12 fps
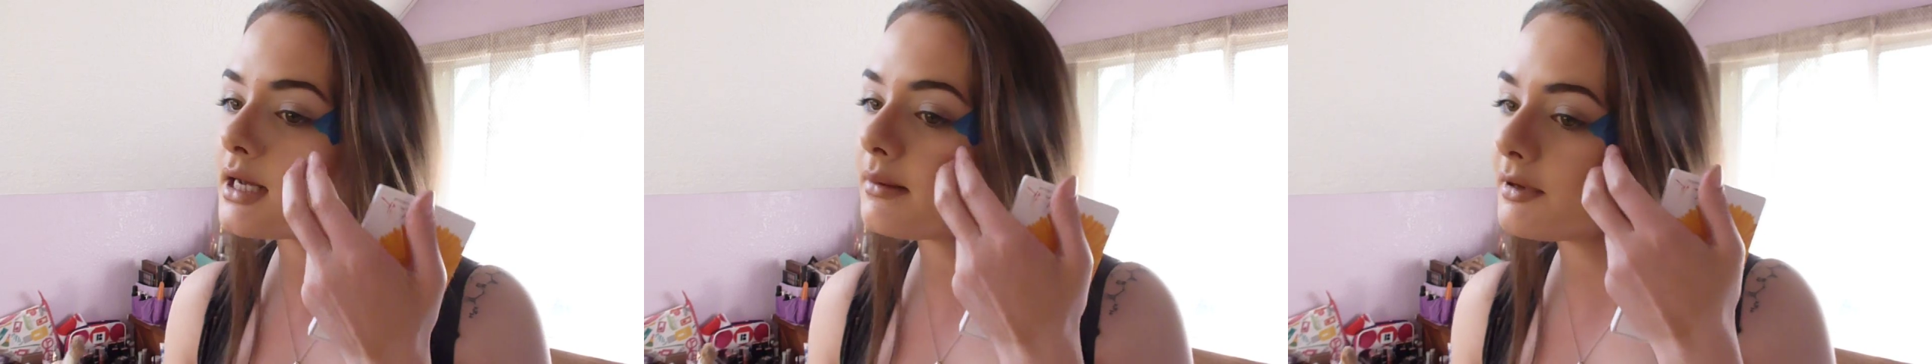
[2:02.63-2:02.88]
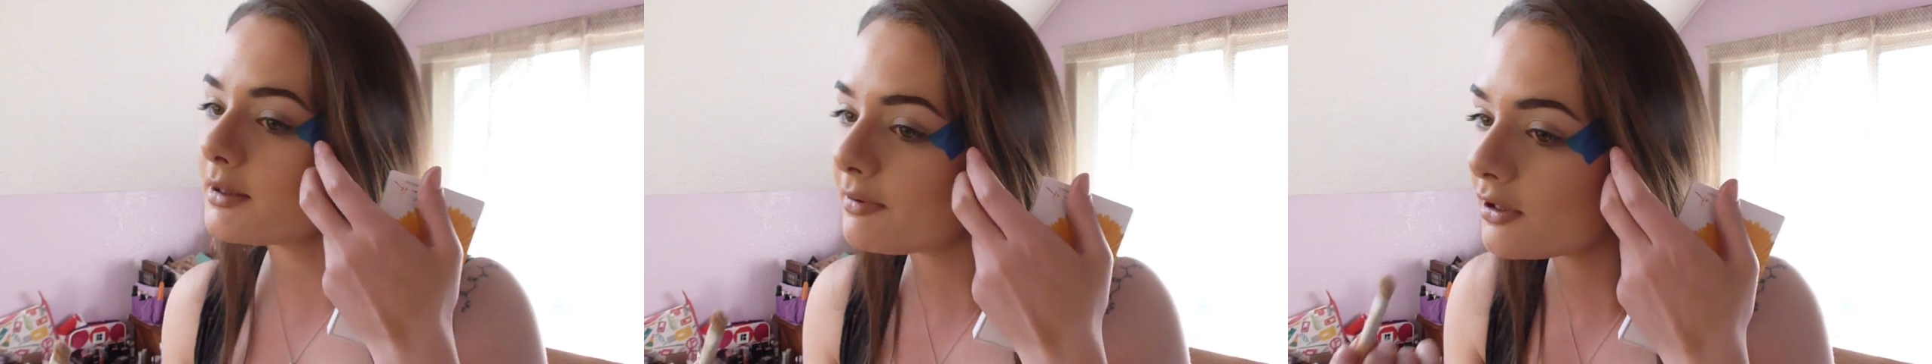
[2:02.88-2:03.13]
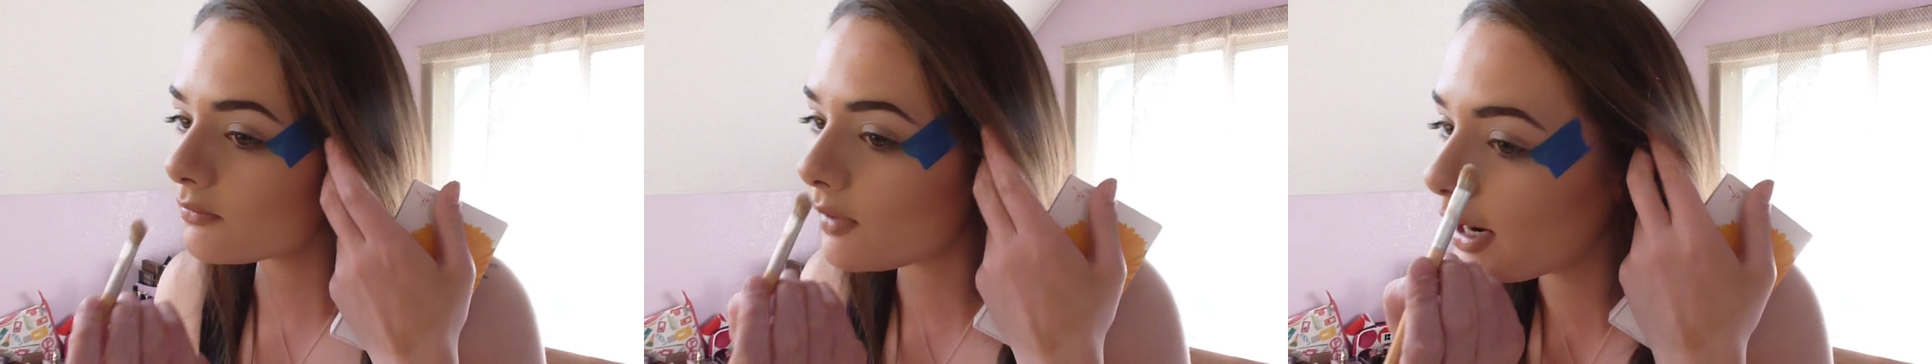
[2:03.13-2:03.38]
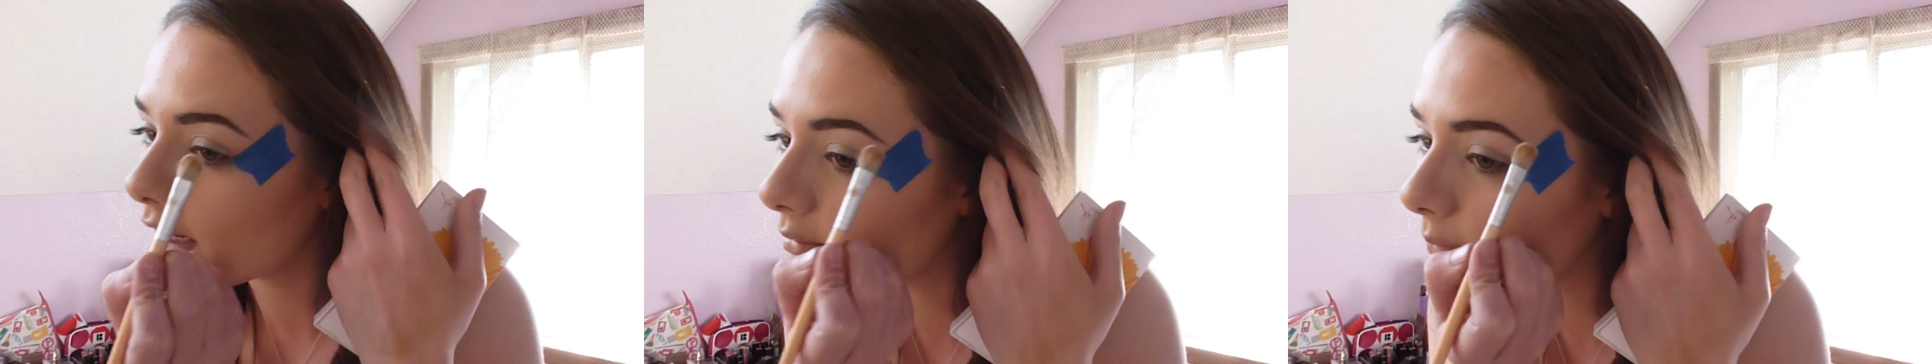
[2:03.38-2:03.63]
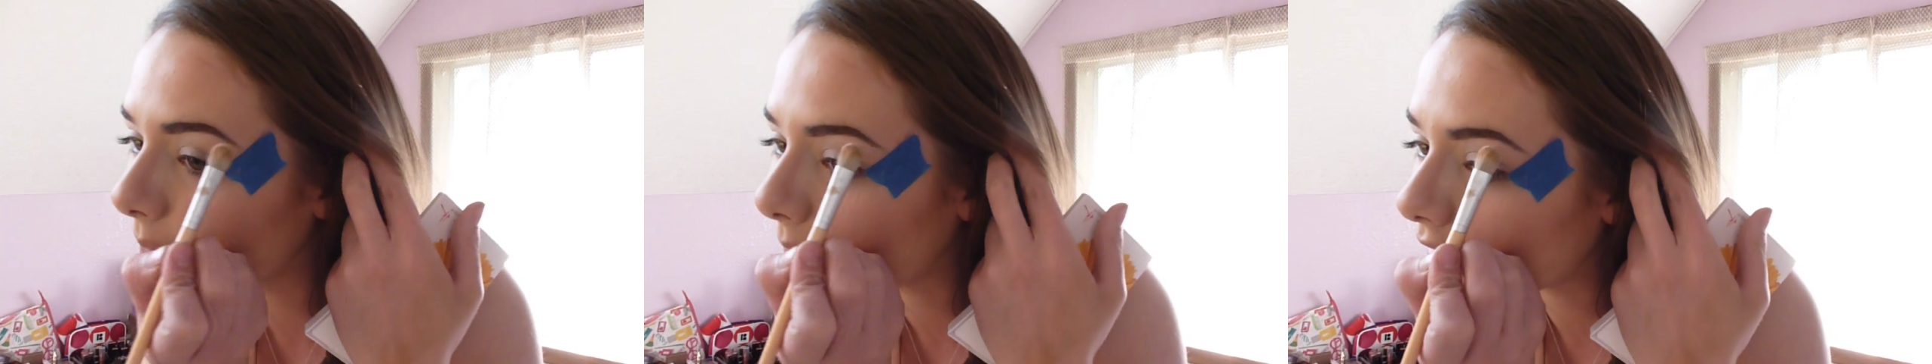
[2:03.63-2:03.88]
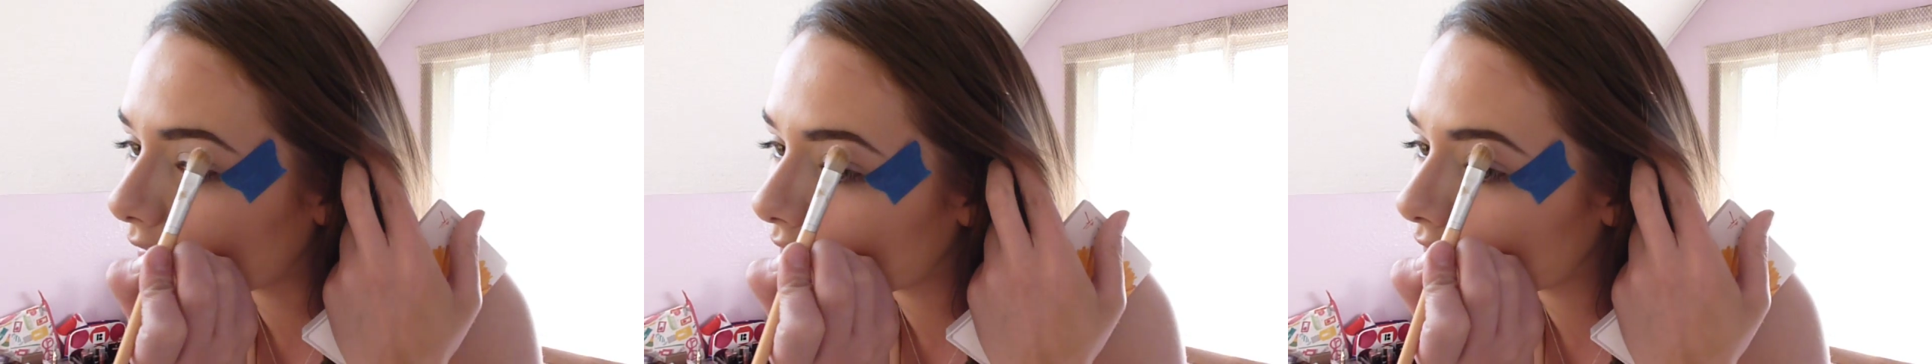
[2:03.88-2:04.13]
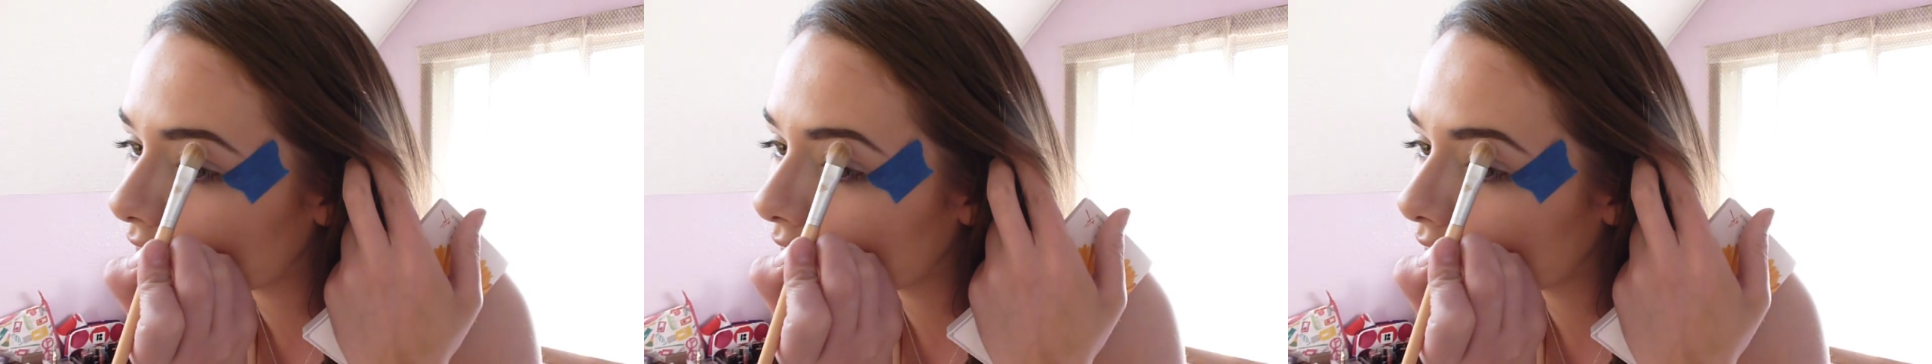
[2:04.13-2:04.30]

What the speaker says: I'm going to put it right under my brows.